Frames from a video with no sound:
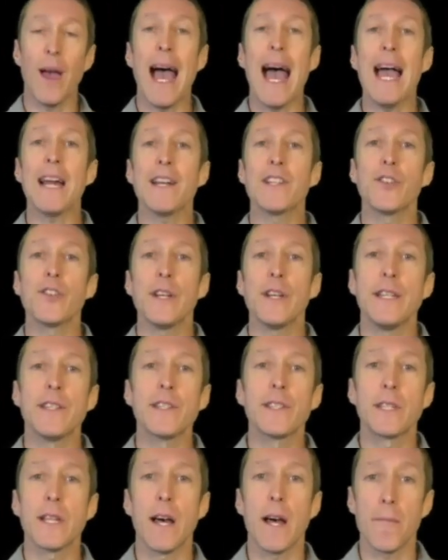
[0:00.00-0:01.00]
actually
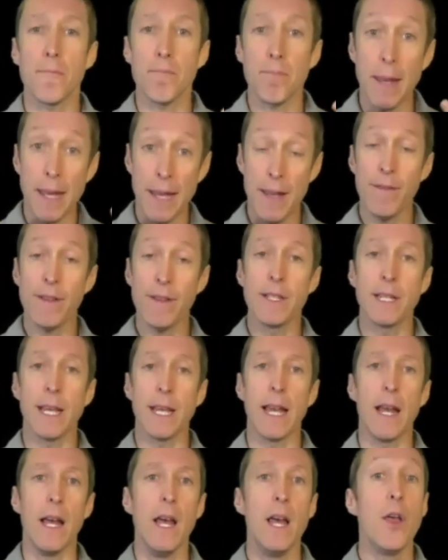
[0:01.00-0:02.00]
start
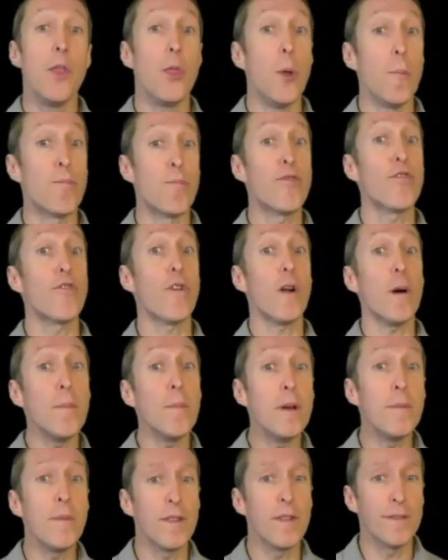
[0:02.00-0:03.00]
pivoting the
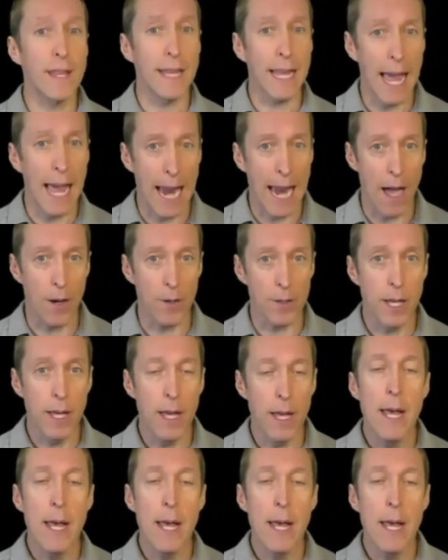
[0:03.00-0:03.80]
problem of the cloud